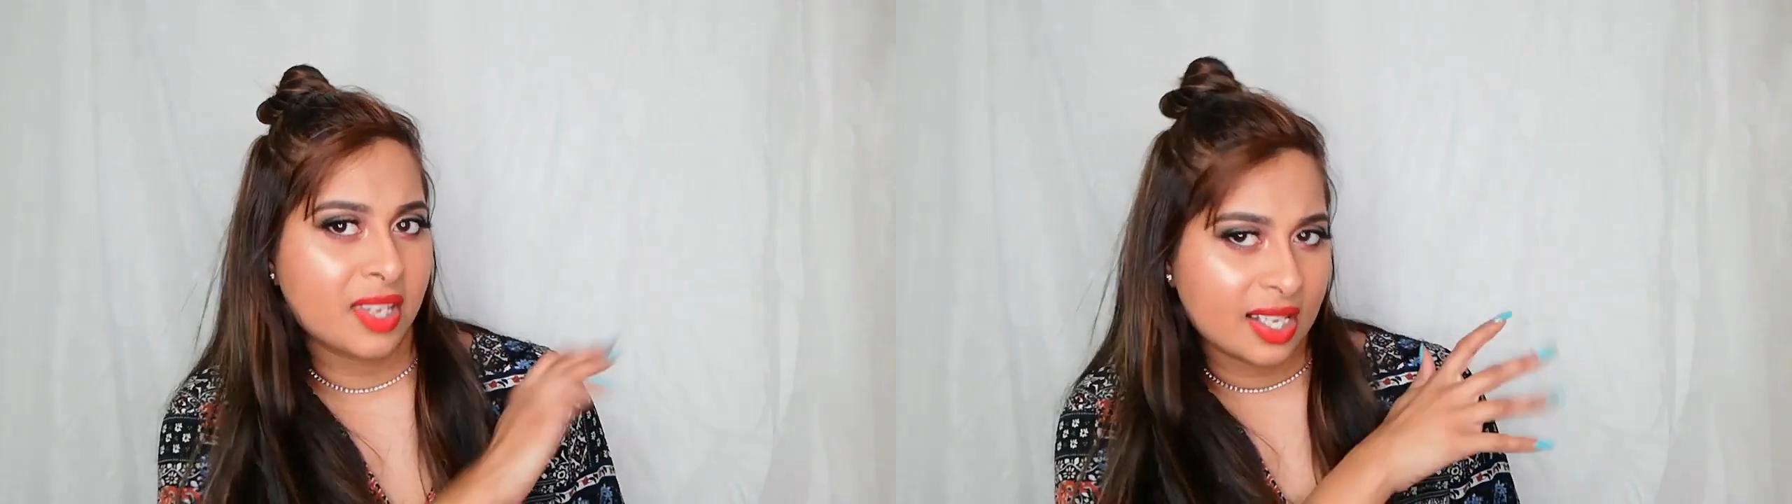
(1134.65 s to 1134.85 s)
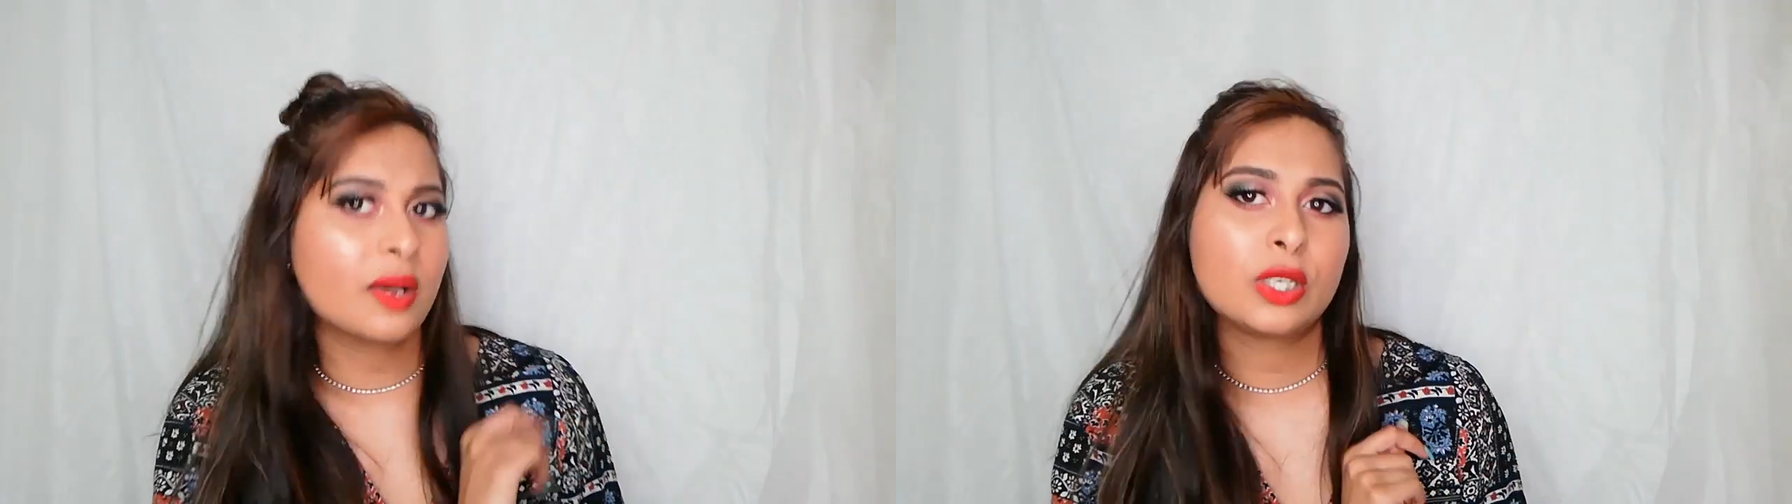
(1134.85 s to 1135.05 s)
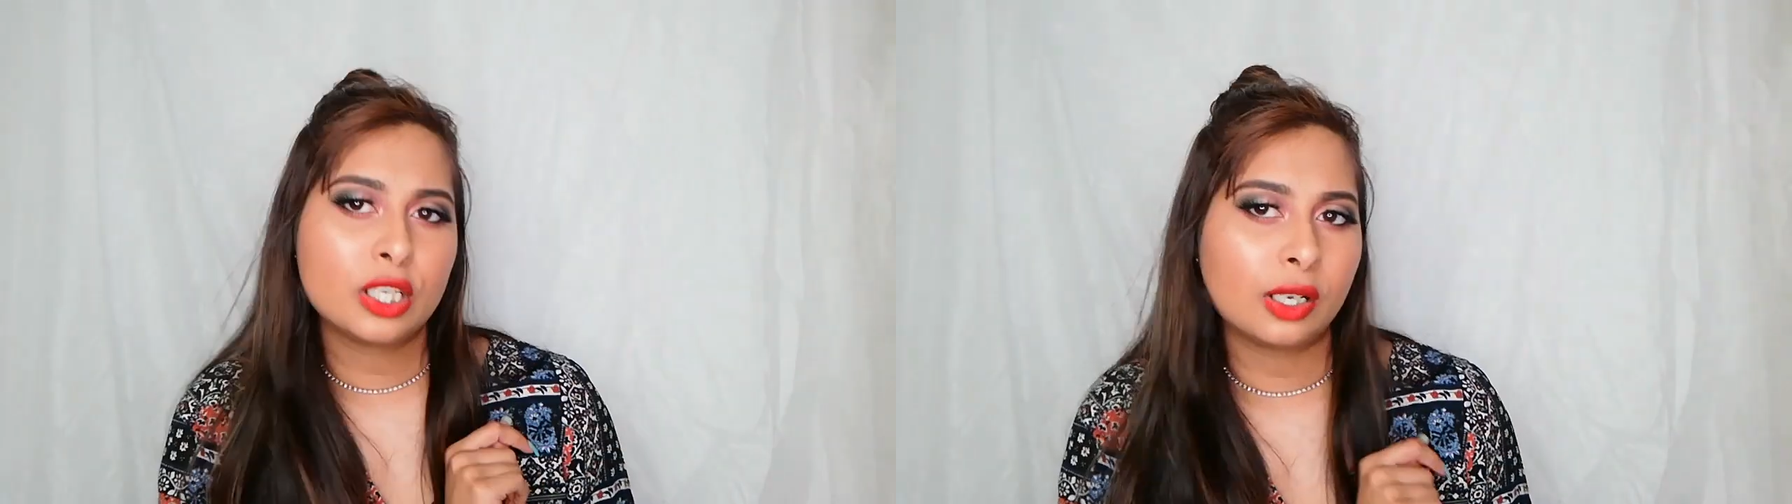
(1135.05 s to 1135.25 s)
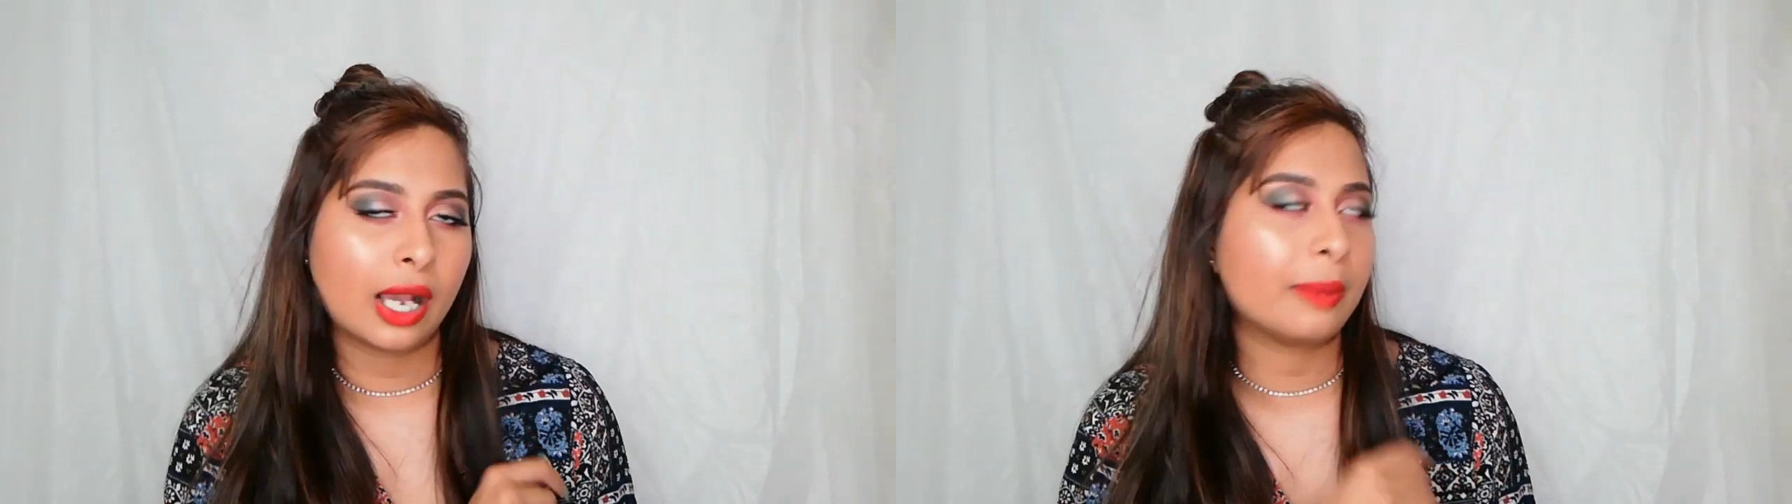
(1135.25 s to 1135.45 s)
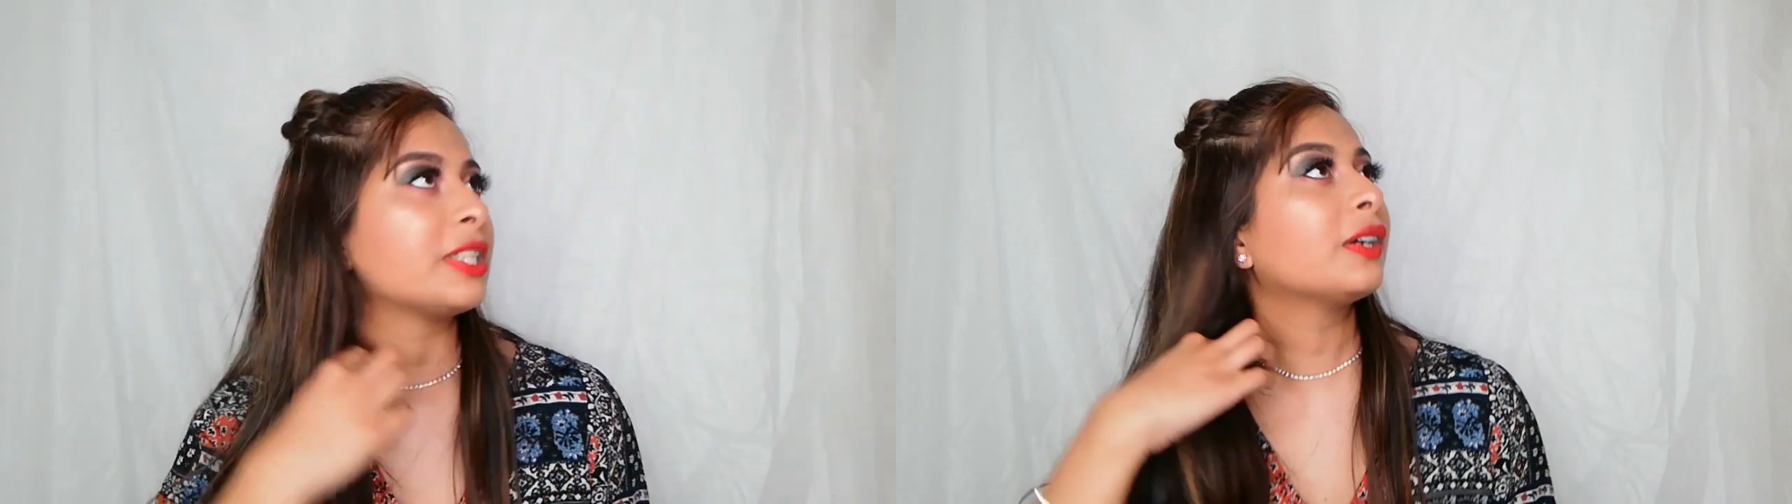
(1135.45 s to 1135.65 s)
someone you look
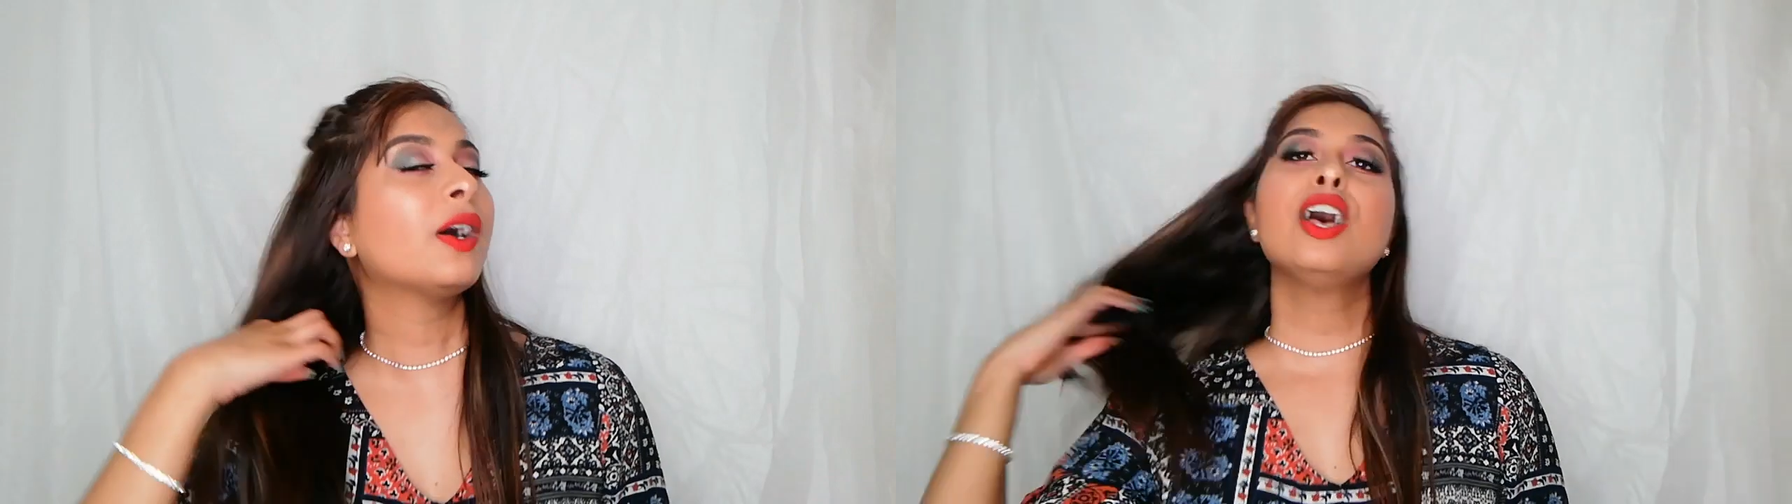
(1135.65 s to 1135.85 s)
up to.